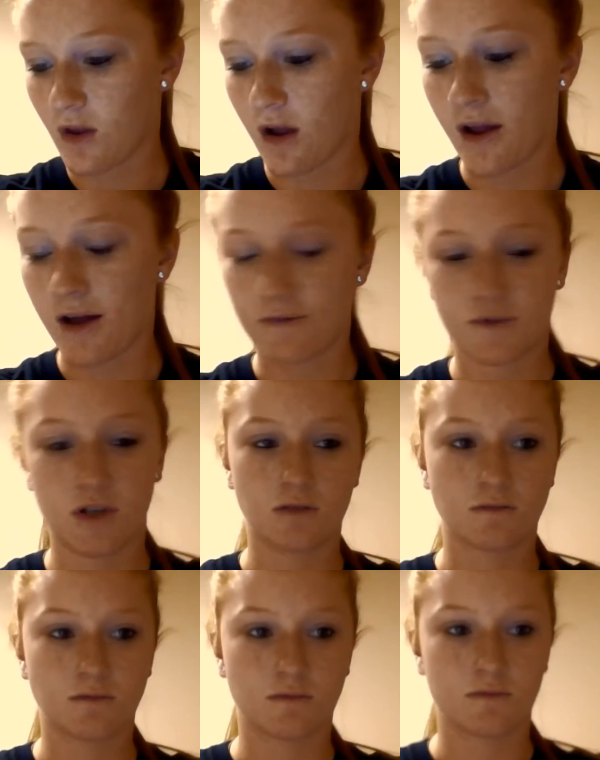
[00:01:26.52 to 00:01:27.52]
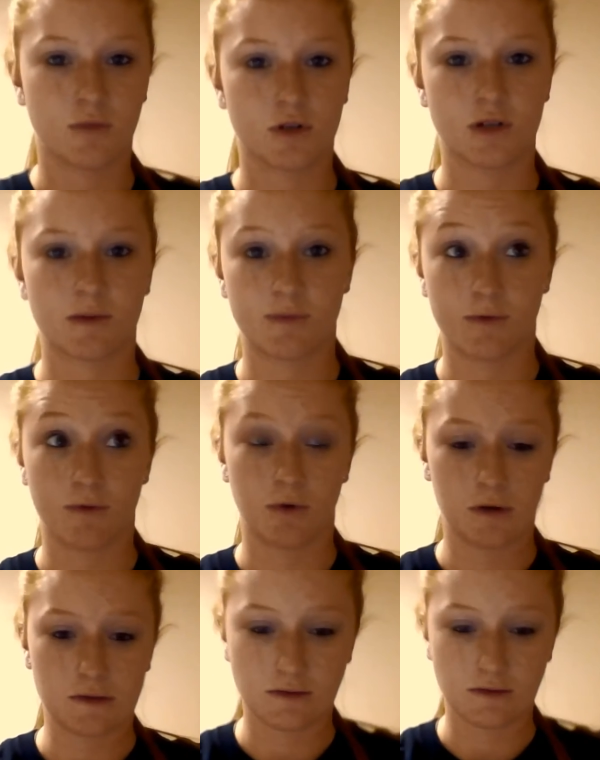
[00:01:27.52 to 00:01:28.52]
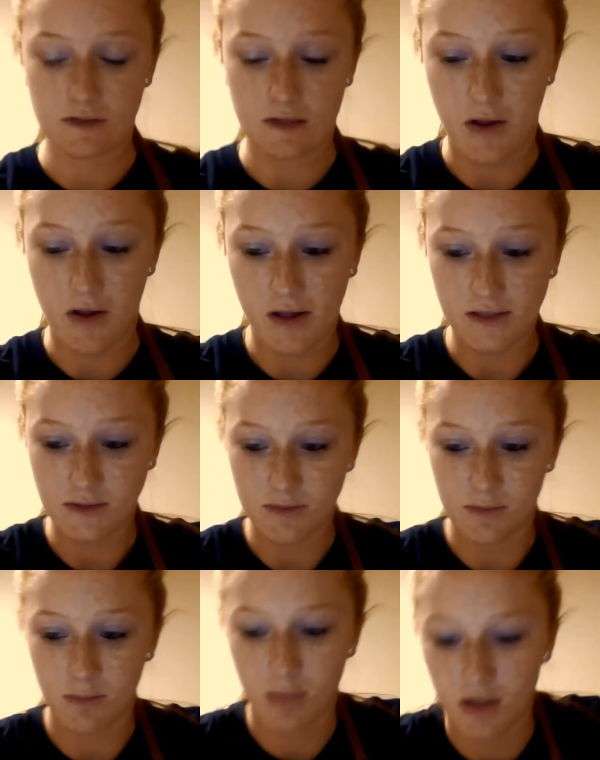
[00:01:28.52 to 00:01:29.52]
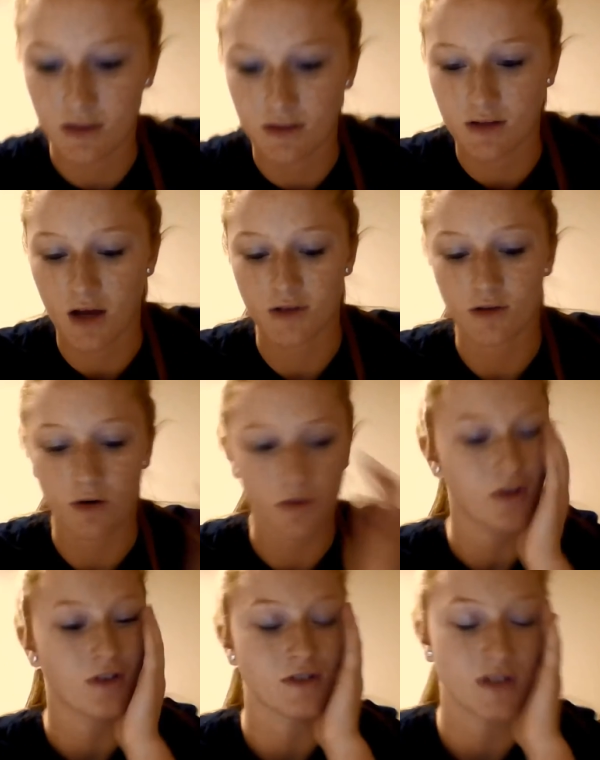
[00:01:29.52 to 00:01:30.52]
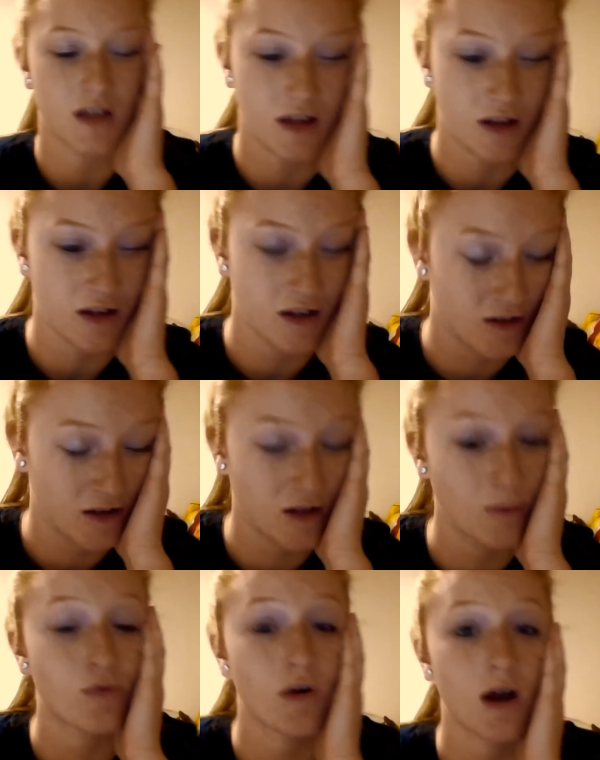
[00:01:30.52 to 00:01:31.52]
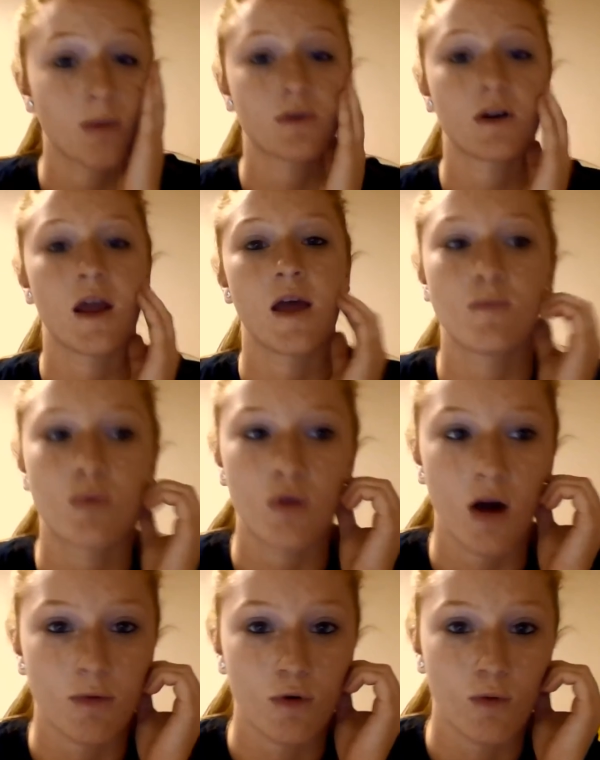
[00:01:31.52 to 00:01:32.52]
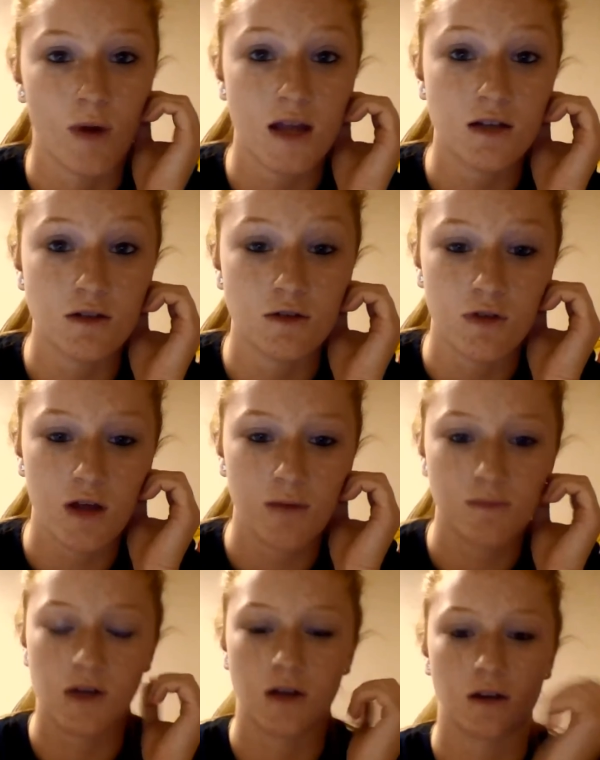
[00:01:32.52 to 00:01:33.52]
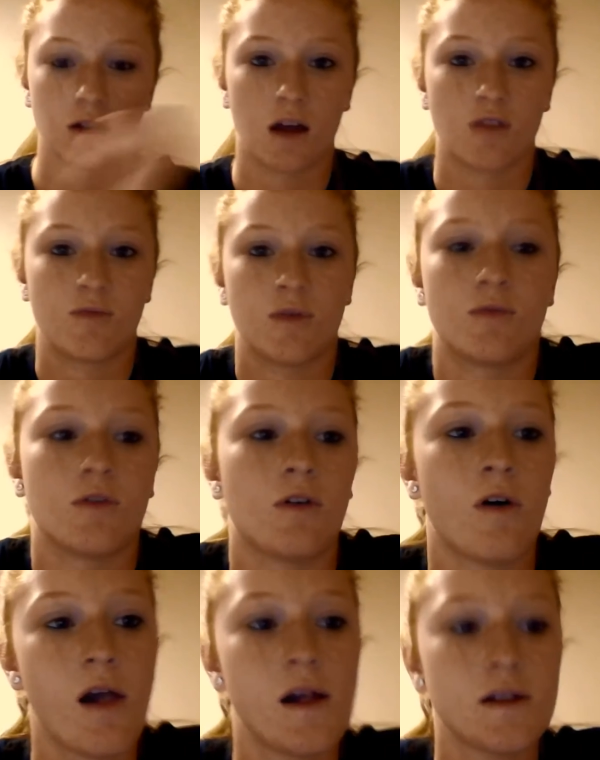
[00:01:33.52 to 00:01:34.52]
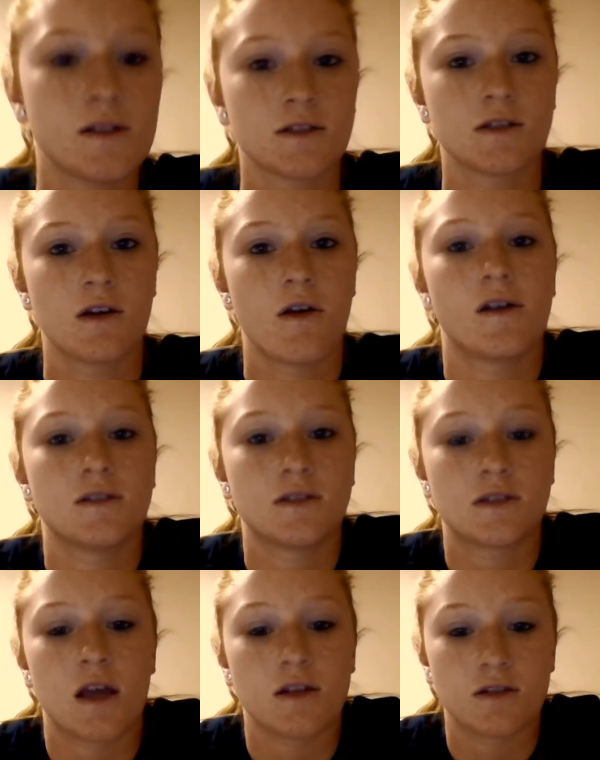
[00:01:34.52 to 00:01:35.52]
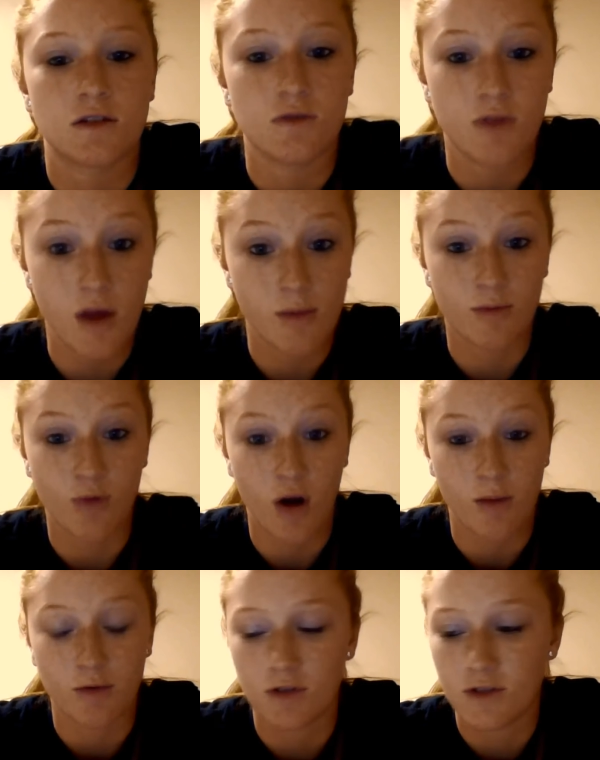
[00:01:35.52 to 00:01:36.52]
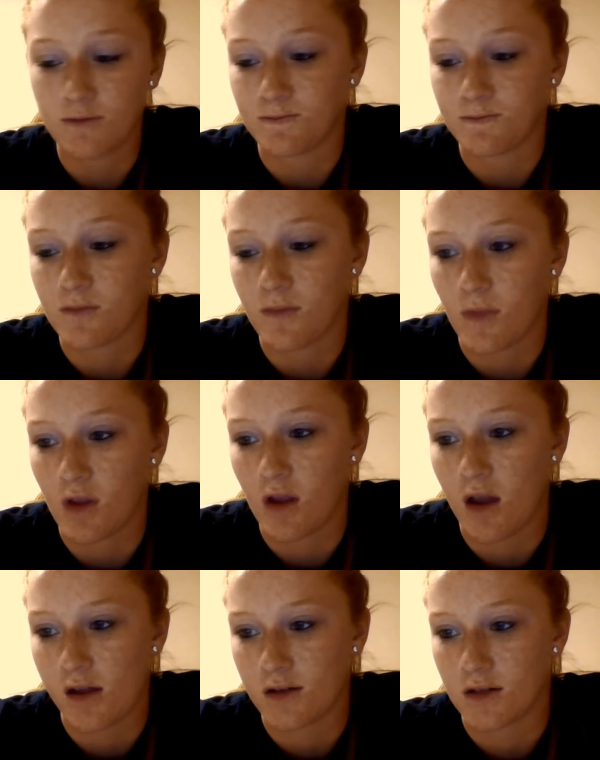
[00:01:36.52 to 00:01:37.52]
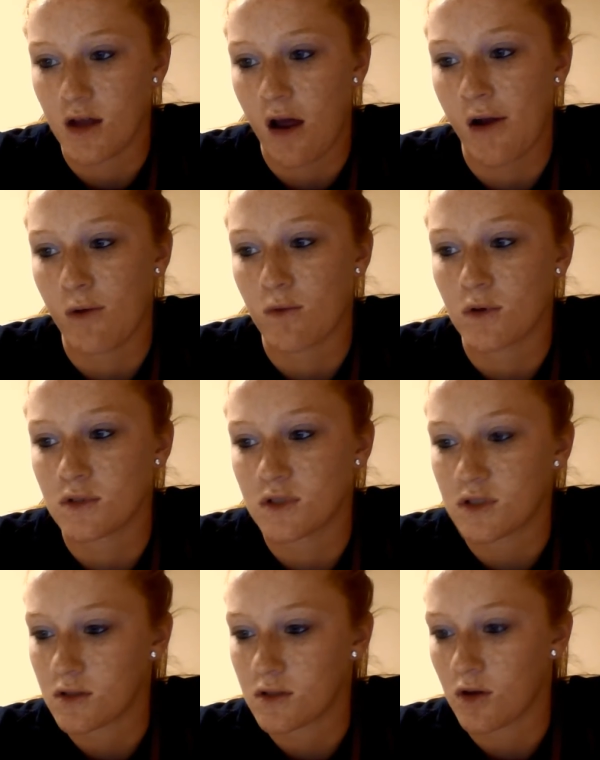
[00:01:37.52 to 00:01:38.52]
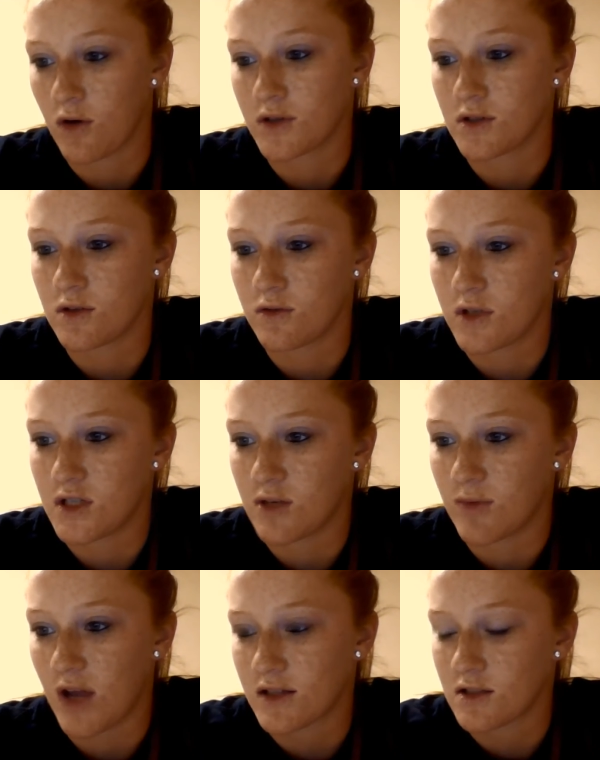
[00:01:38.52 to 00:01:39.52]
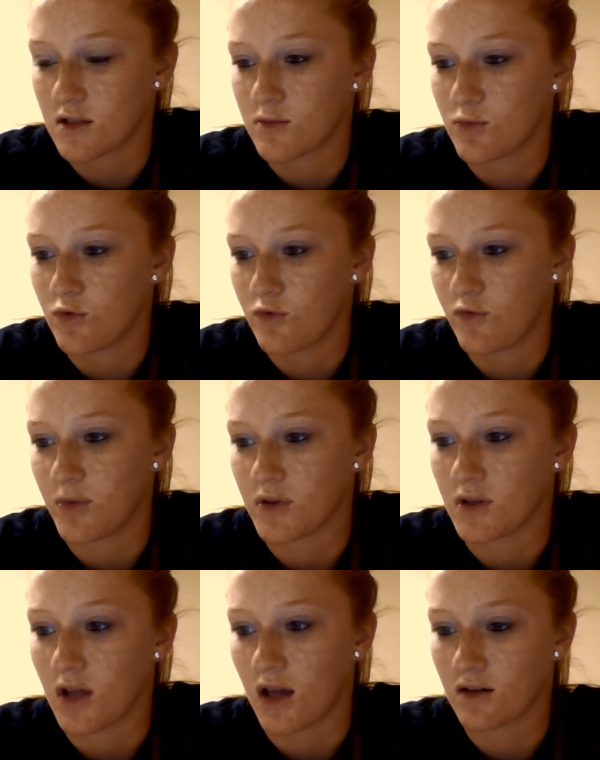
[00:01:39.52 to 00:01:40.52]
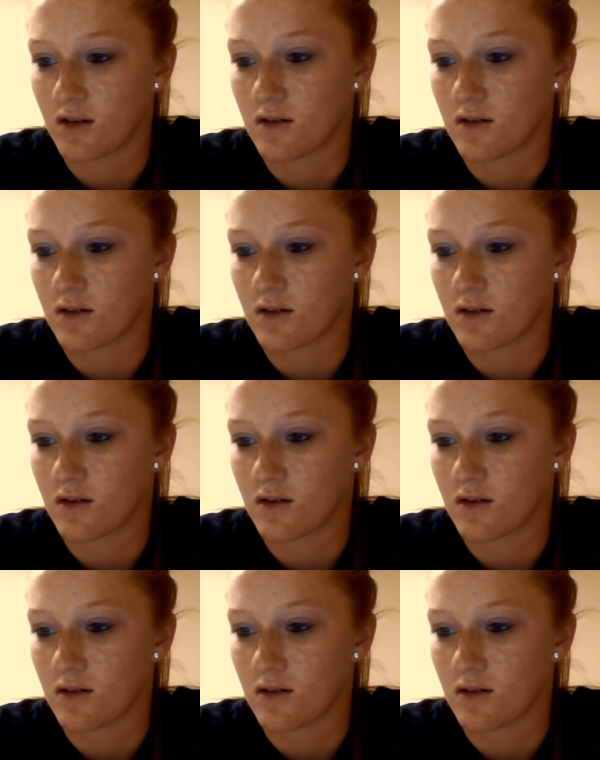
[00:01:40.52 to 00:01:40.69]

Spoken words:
I have done push-ups before, but I know there's a improper and proper way to do them, and a lot of people tend to do them improperly. And I was going to do a gymnastics move, but that